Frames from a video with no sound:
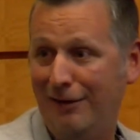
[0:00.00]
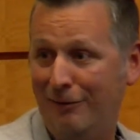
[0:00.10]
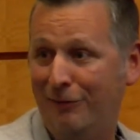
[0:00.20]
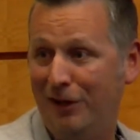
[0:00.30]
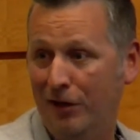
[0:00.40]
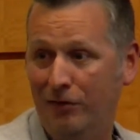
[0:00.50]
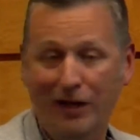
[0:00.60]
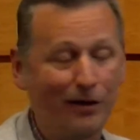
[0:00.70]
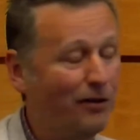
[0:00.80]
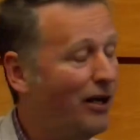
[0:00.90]

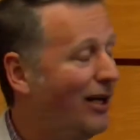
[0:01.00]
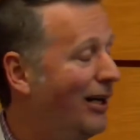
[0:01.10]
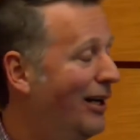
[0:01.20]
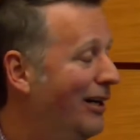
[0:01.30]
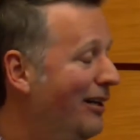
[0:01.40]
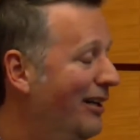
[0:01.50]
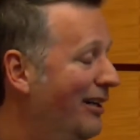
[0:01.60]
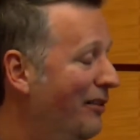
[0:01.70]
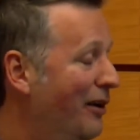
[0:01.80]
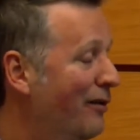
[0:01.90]

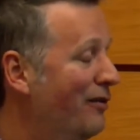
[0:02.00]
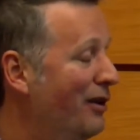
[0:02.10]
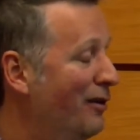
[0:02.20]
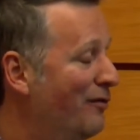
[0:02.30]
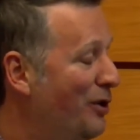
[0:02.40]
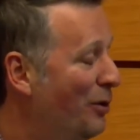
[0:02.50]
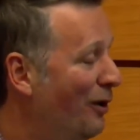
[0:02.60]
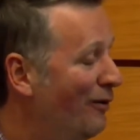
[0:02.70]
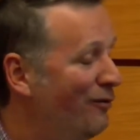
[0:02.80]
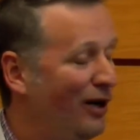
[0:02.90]
their view
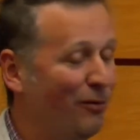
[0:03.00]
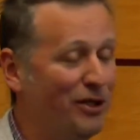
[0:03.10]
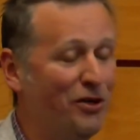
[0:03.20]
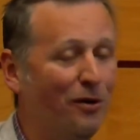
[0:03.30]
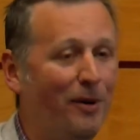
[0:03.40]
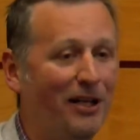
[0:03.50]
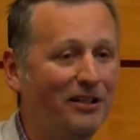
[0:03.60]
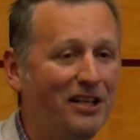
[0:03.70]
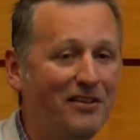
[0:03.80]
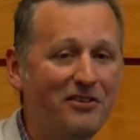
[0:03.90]
of regional
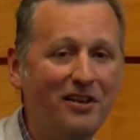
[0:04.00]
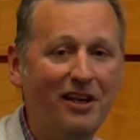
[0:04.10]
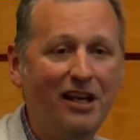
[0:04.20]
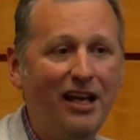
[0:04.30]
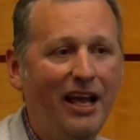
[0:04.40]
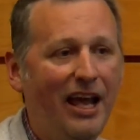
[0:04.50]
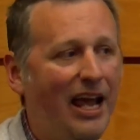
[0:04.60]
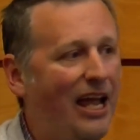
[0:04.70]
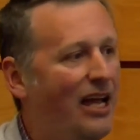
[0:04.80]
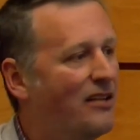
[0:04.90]
politics.
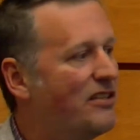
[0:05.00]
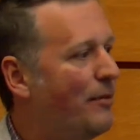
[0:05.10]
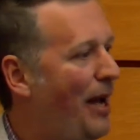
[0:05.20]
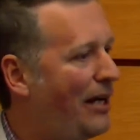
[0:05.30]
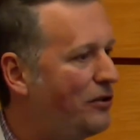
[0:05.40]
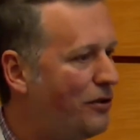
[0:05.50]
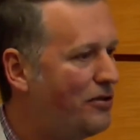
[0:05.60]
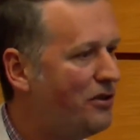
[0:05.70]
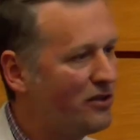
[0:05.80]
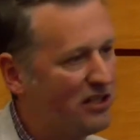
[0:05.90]
And some actors,
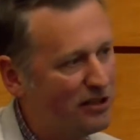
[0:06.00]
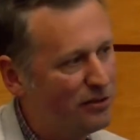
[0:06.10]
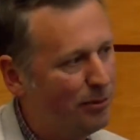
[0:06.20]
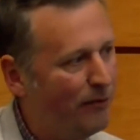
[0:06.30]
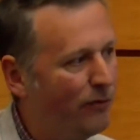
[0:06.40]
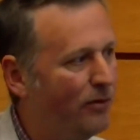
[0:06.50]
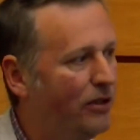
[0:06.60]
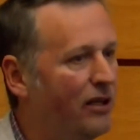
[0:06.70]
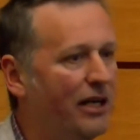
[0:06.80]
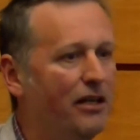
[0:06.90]
ostensibly from the
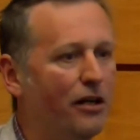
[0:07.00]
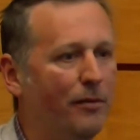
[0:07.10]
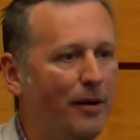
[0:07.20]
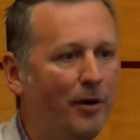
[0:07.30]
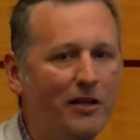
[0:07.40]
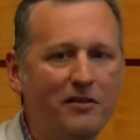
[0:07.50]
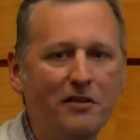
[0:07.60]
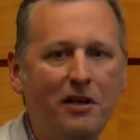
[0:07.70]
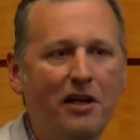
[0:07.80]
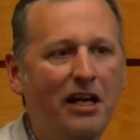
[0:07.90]
United Arab Emirates,
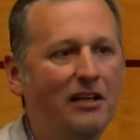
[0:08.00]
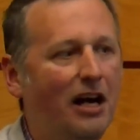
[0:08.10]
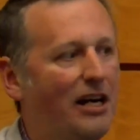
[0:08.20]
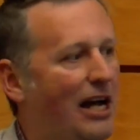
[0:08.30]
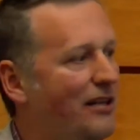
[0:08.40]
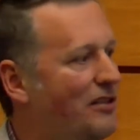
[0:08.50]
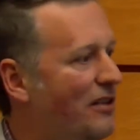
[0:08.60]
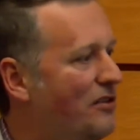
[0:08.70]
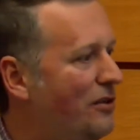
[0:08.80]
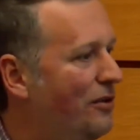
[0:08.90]
had gotten access
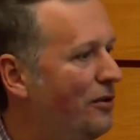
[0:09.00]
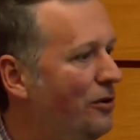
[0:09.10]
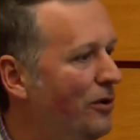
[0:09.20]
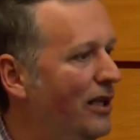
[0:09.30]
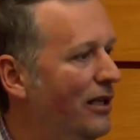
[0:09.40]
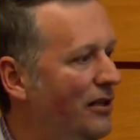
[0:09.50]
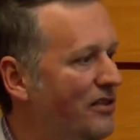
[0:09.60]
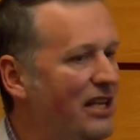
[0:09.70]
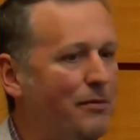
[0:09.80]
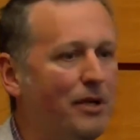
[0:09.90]
to the
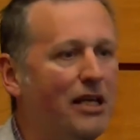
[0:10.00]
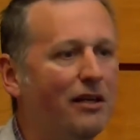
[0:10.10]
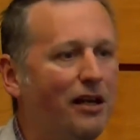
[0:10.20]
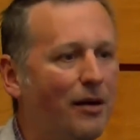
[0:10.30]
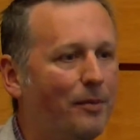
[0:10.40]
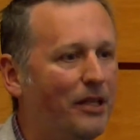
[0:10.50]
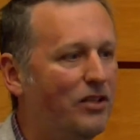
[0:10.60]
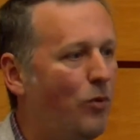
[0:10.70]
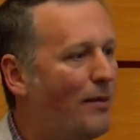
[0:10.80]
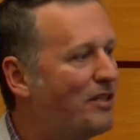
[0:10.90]
state media company's
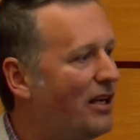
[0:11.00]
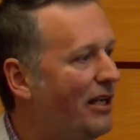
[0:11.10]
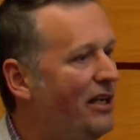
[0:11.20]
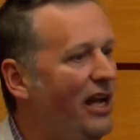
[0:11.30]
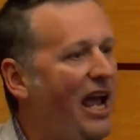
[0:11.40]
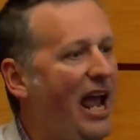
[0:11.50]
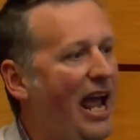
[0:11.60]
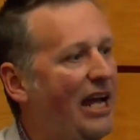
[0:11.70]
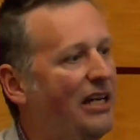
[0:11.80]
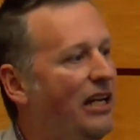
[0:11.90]
website
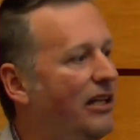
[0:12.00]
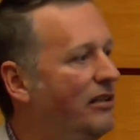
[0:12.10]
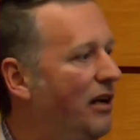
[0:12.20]
and had